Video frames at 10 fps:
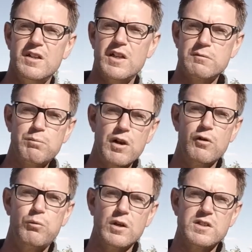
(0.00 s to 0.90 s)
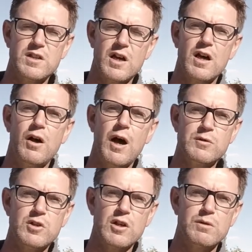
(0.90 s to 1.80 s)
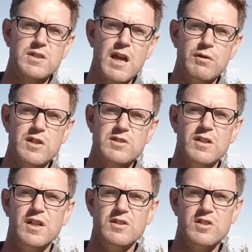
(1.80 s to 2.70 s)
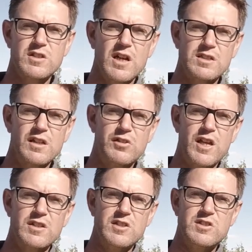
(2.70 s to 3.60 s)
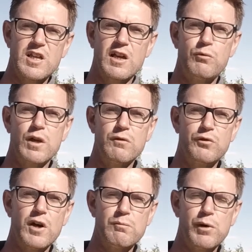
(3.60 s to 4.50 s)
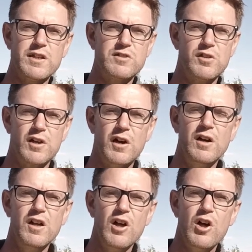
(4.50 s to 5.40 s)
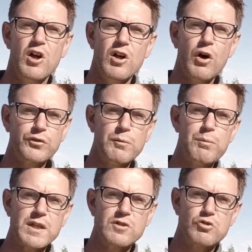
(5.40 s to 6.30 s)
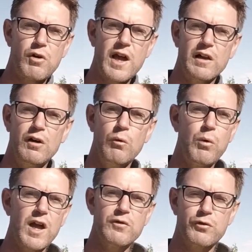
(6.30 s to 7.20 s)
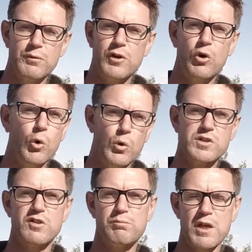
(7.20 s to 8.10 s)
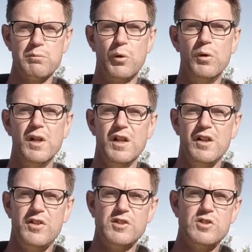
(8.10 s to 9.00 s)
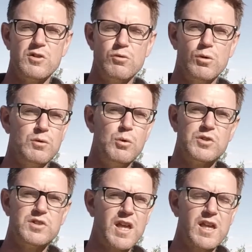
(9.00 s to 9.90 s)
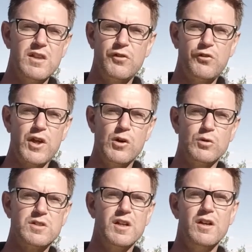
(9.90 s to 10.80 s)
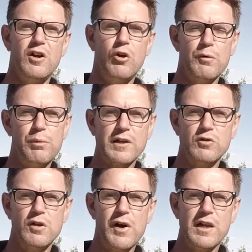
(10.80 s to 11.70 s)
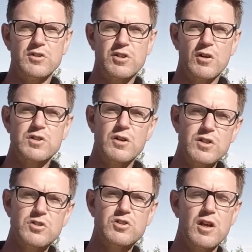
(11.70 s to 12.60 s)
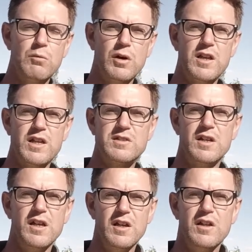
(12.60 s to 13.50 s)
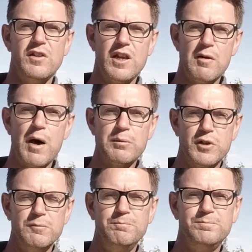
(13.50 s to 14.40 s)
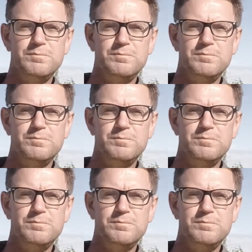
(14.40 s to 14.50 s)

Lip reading: that's part of what I'm doing with David, is discussing things and seeing if we can find places that are off the beaten trail, away from the hordes of people that you will see in the fields on the Plateau de Valensole. So I'll just show you what it is that I'm up to.